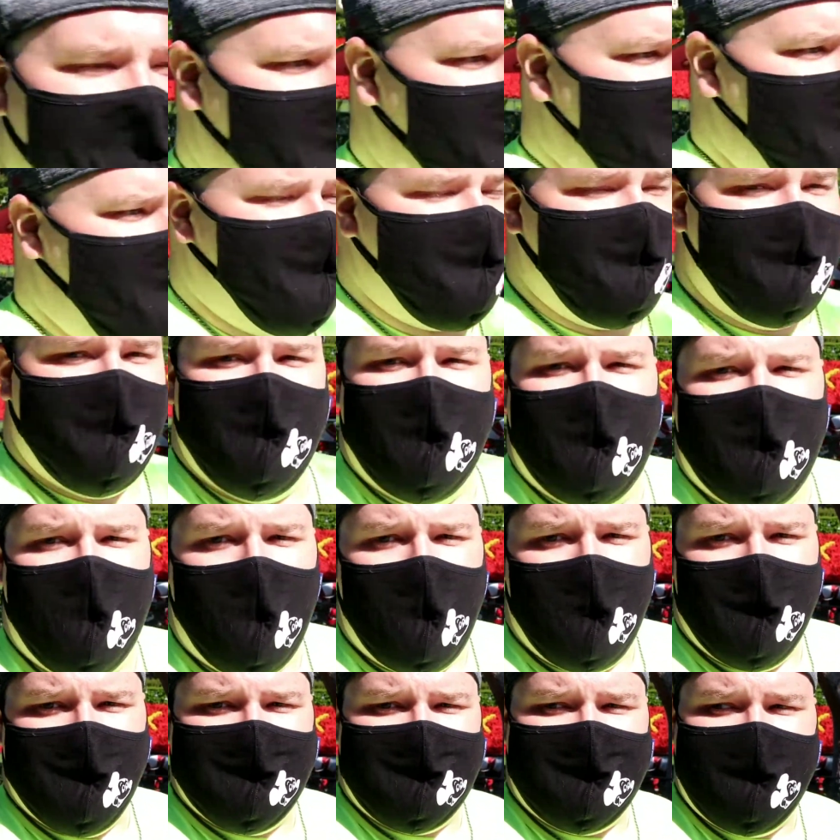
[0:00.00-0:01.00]
We used to do that
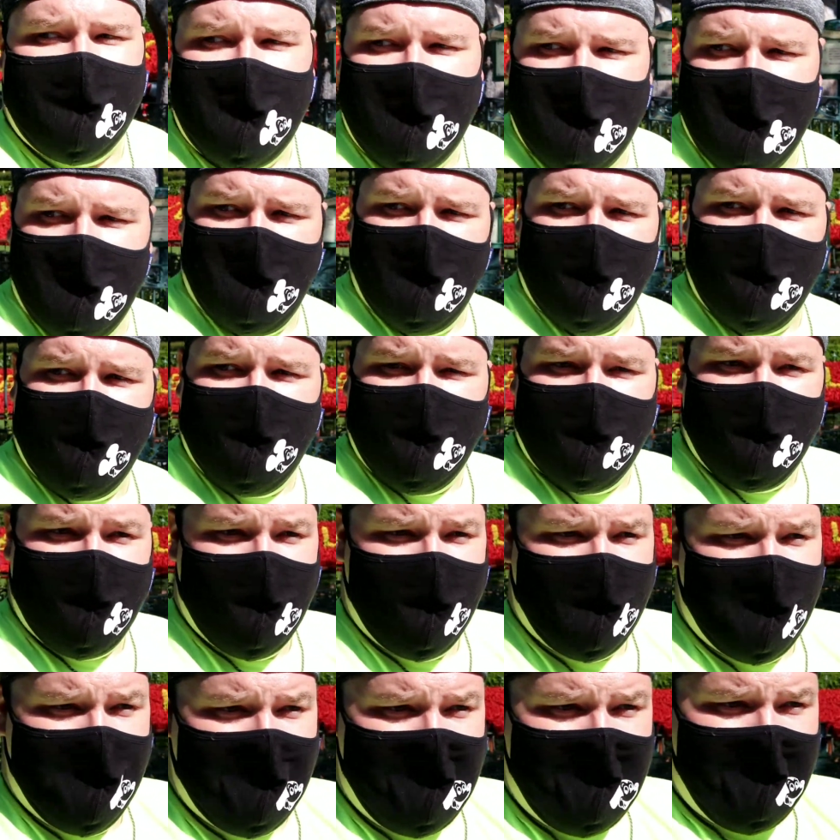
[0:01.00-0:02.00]
all the time
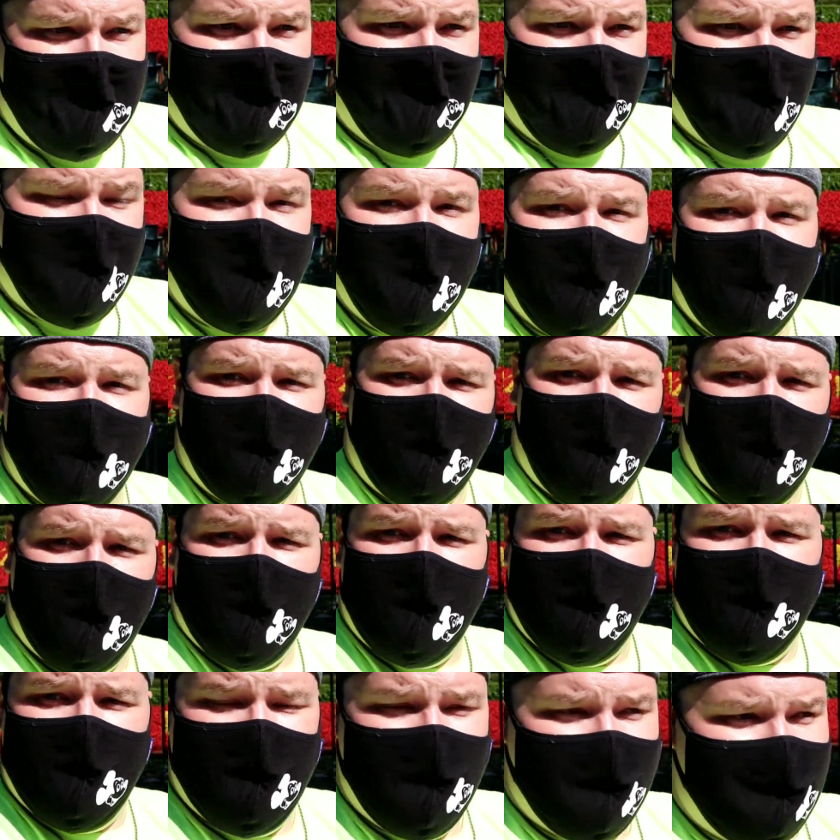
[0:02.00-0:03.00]

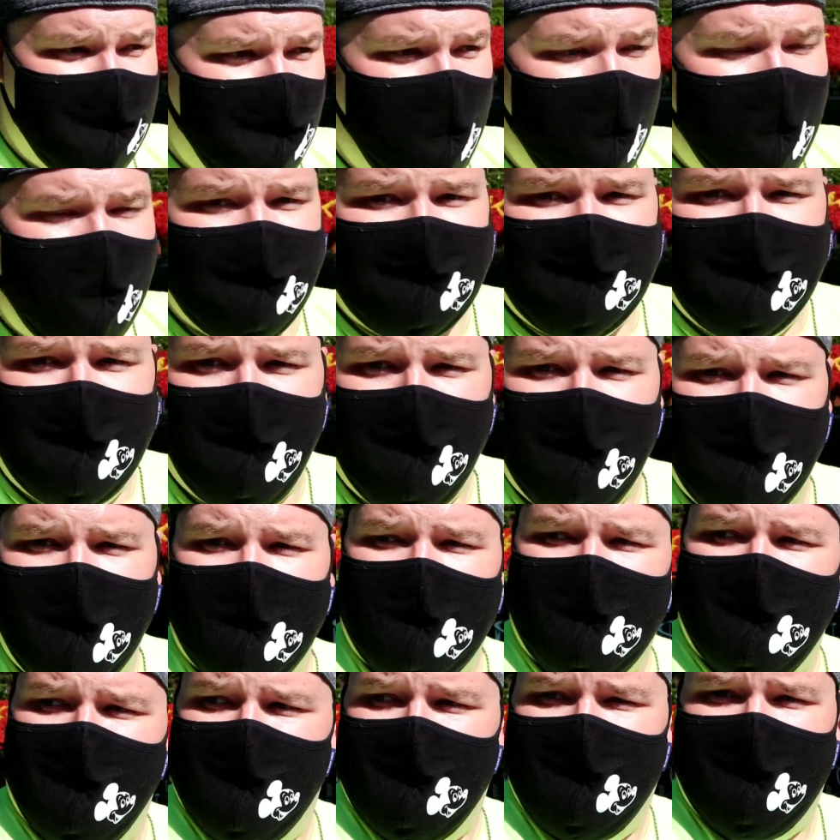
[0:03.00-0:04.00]
before the pandemic
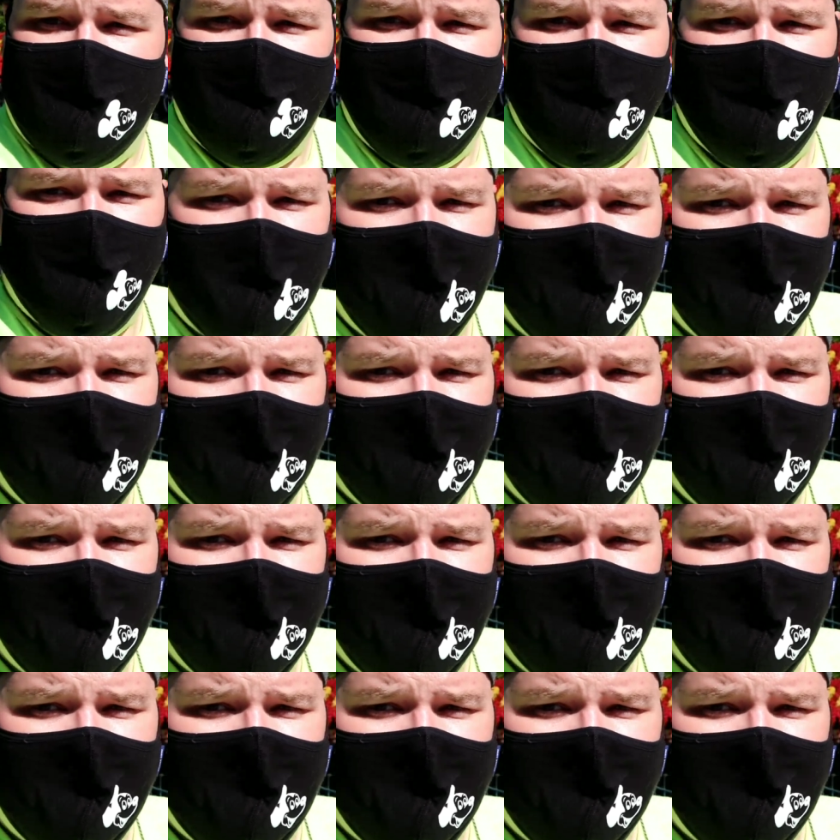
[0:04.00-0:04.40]
and everything.